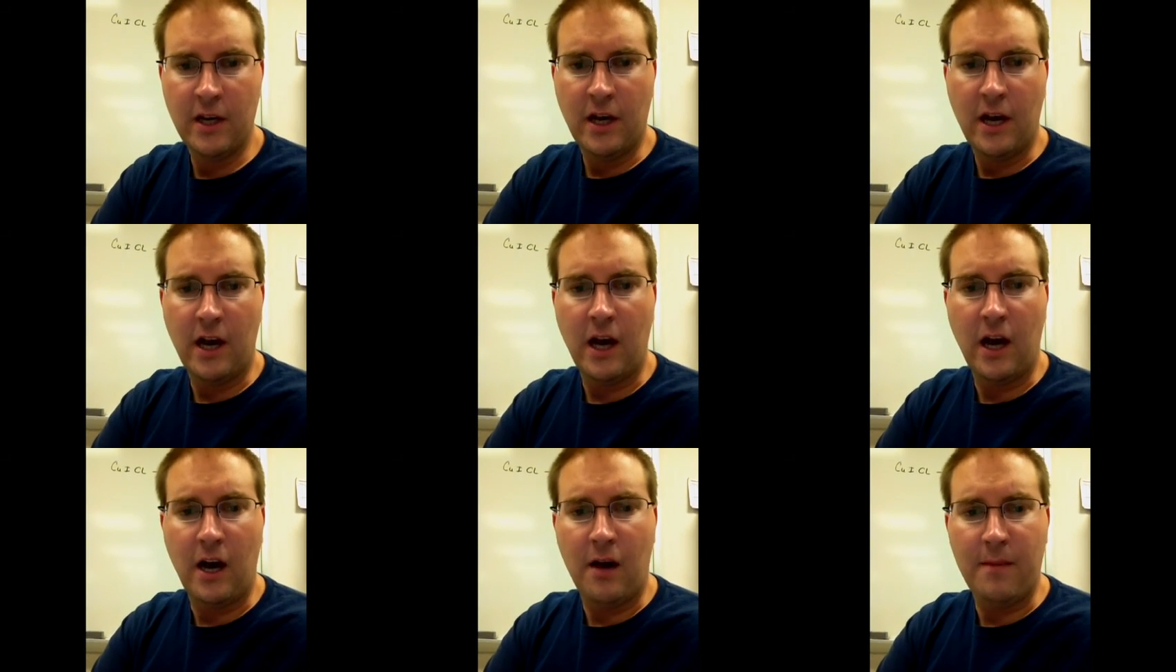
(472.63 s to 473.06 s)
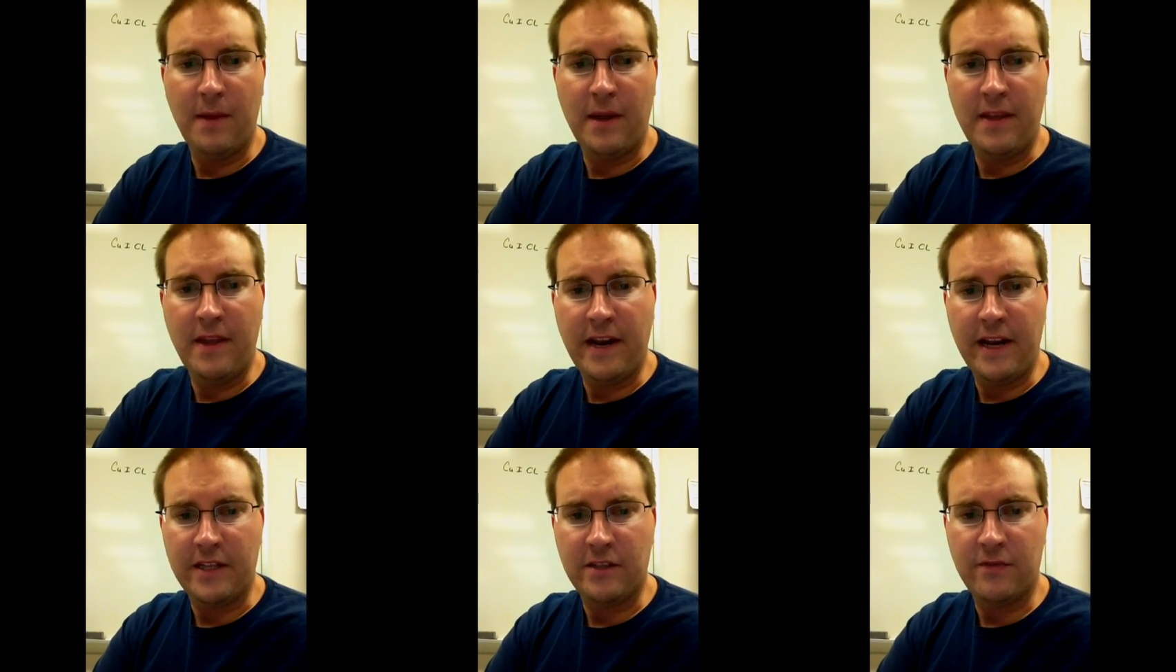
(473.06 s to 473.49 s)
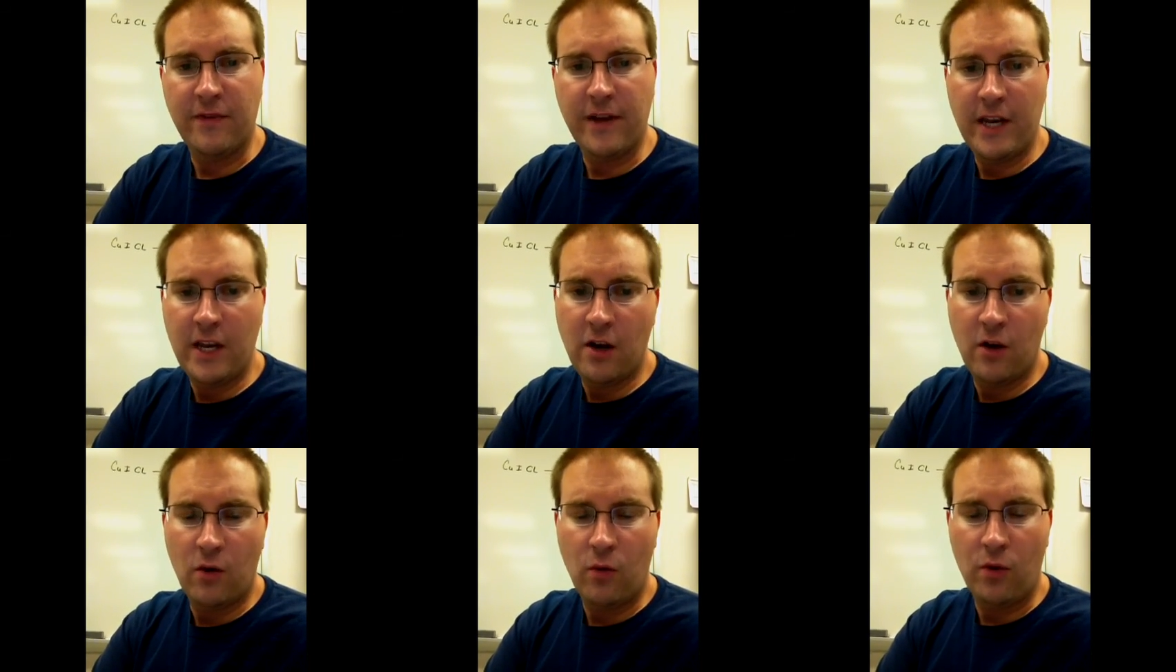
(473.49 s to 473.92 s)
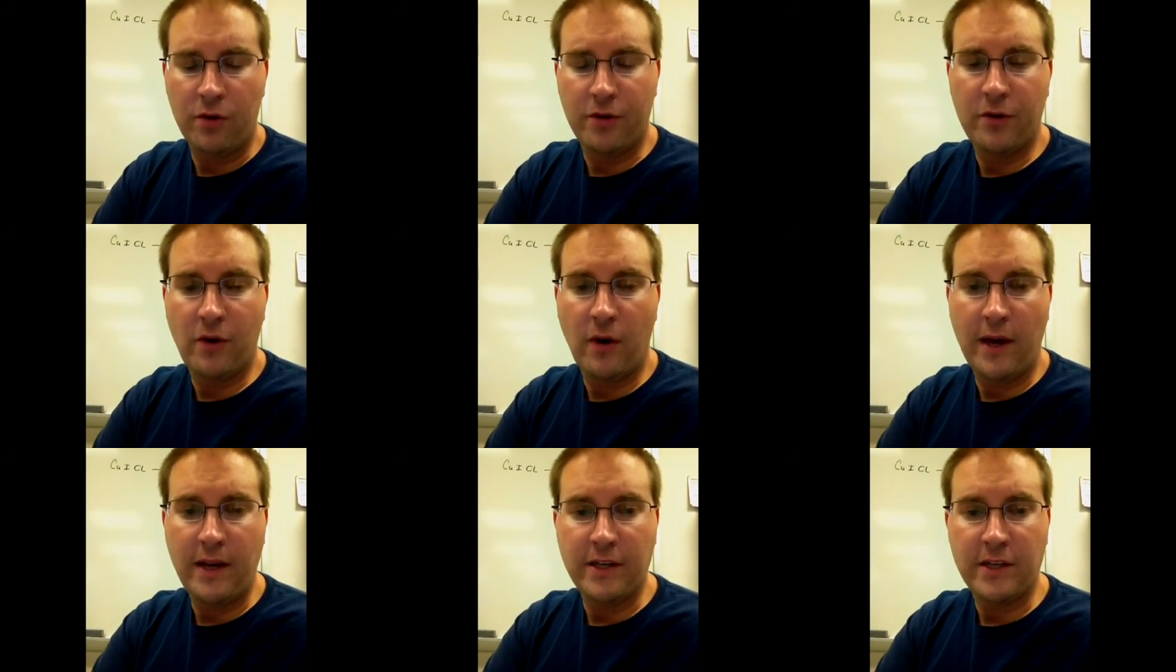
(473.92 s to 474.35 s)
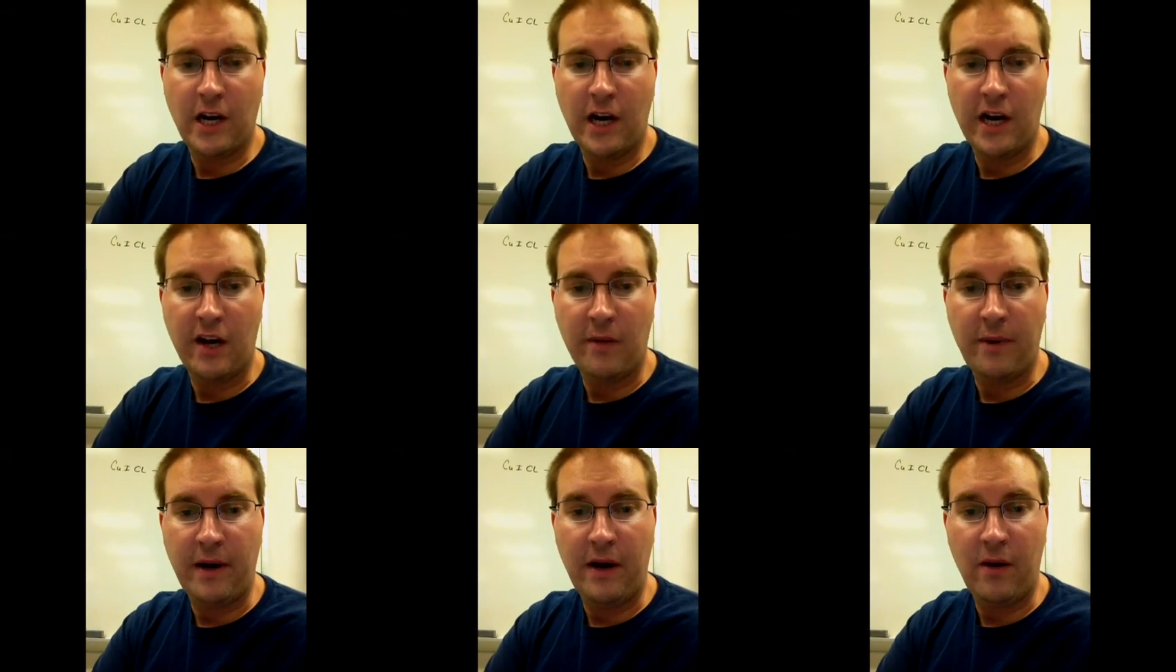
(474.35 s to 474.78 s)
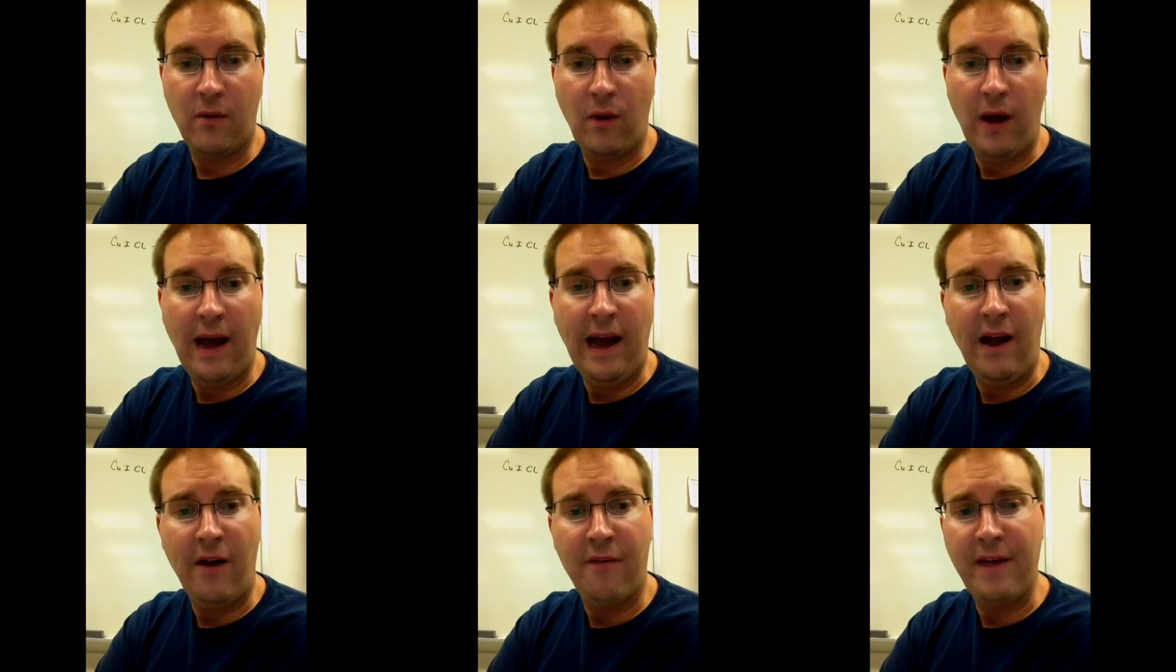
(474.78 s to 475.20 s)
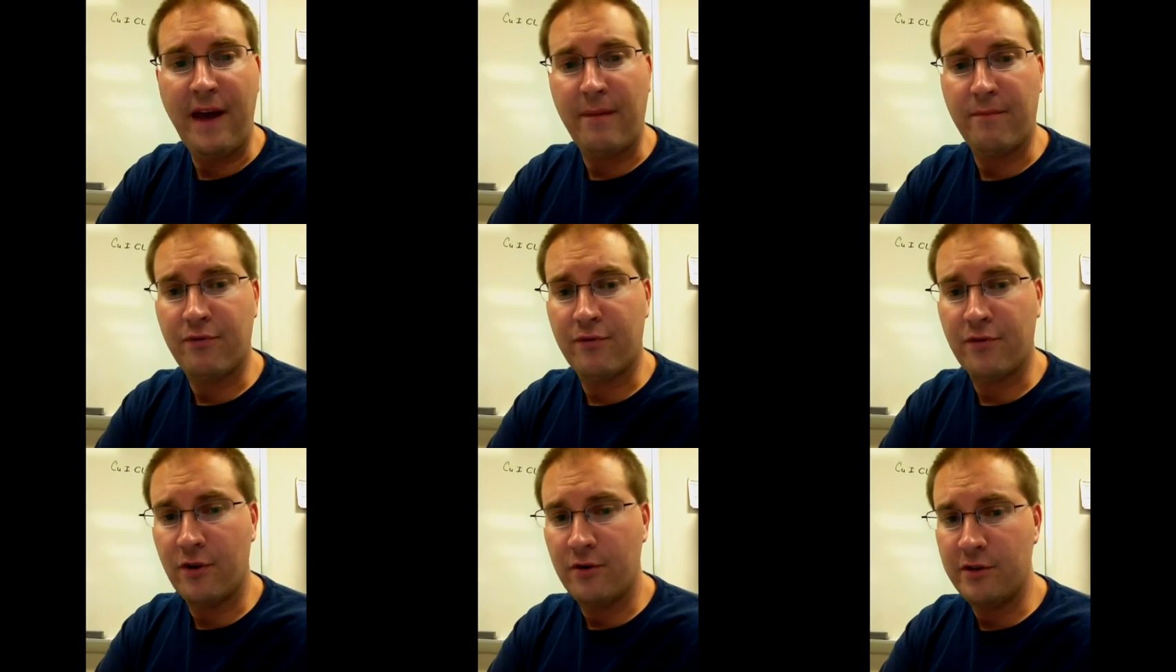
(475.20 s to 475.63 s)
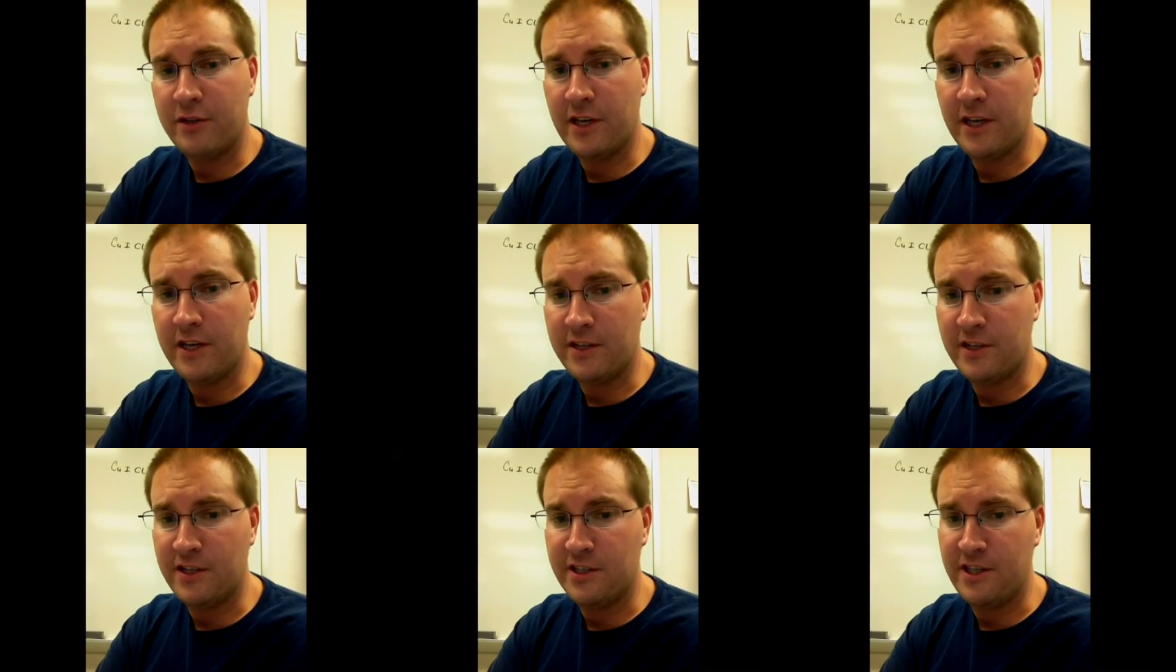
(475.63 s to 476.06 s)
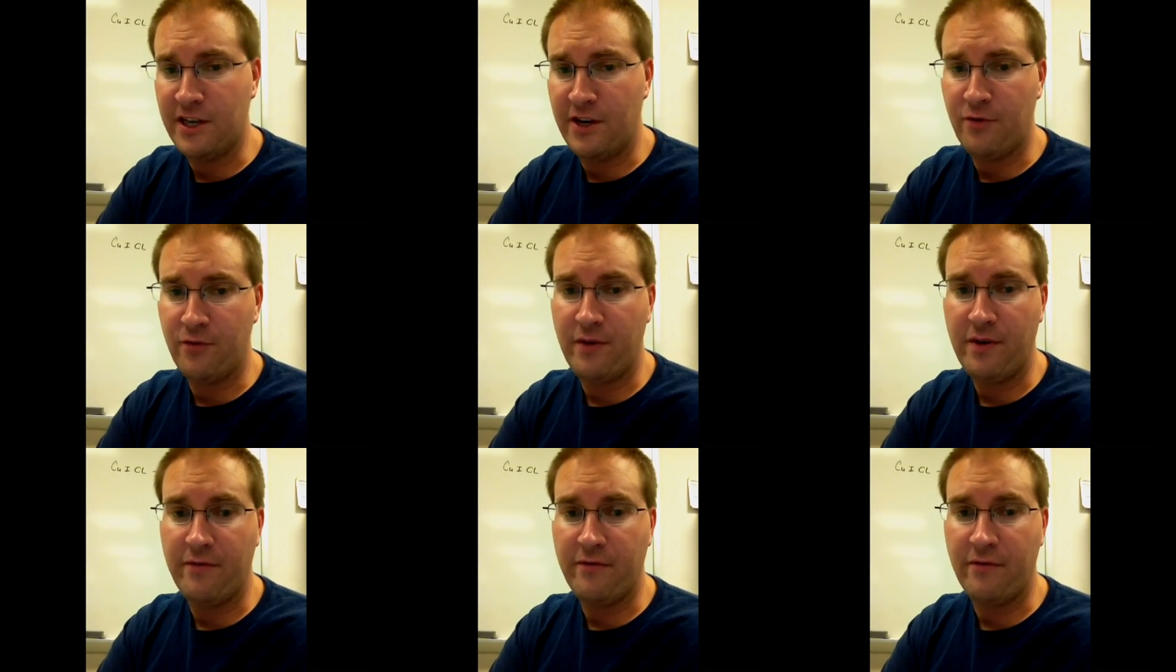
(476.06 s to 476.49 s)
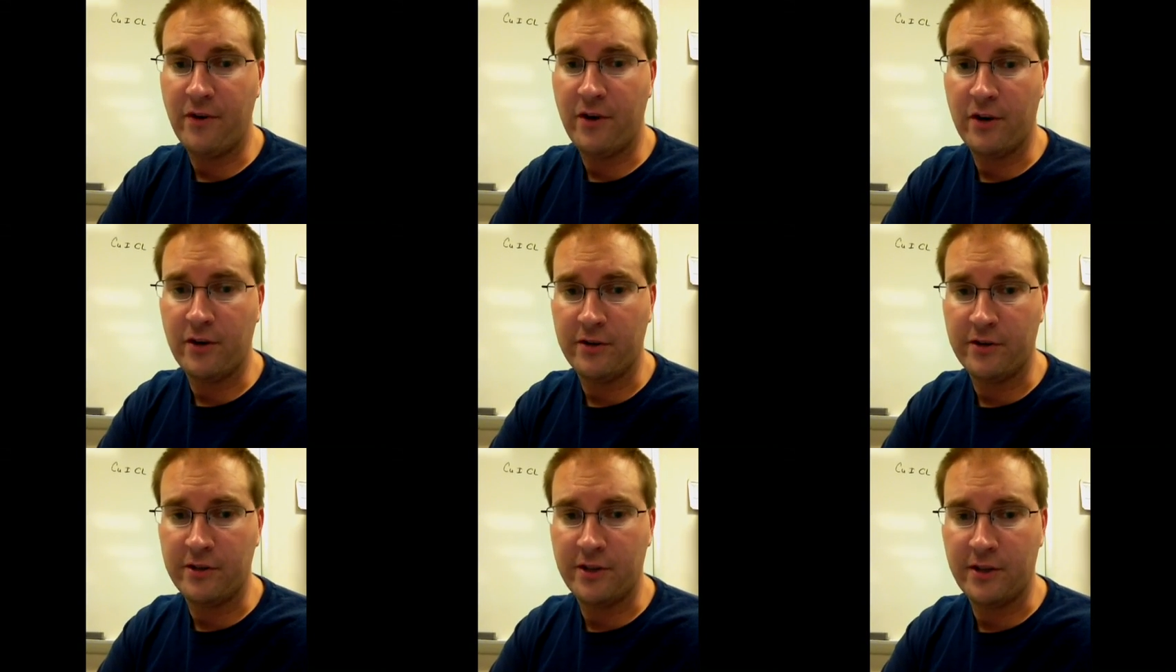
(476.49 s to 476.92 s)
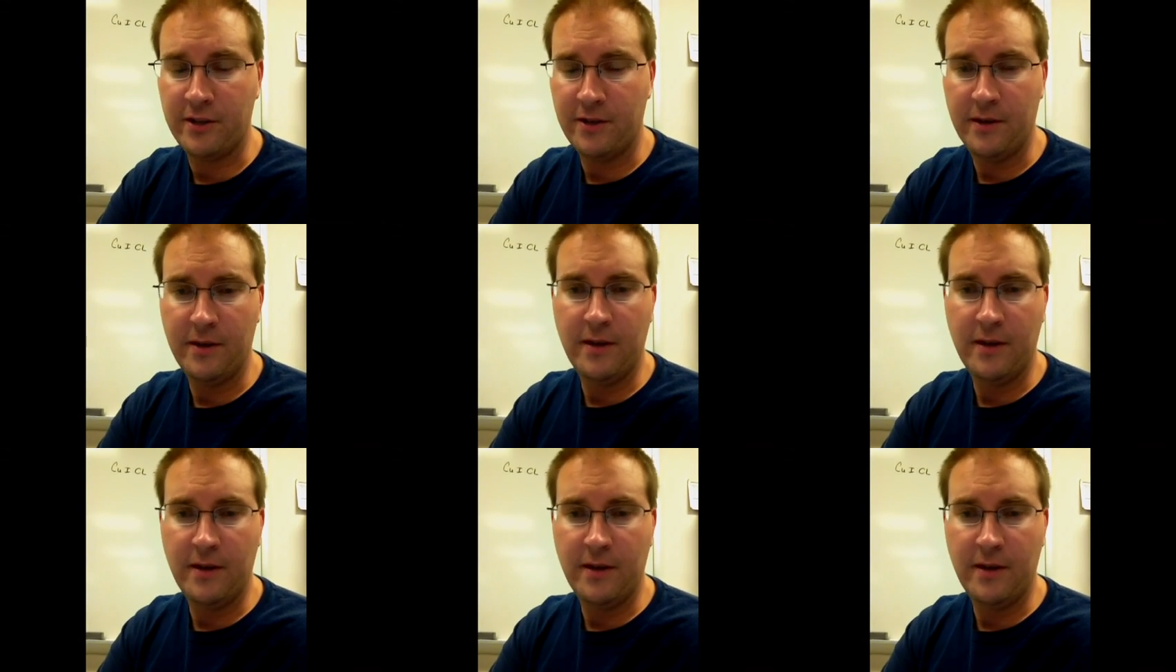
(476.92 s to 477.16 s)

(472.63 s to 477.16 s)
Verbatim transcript: Um, in the next video, we'll go ahead and talk about how that process is then reversed.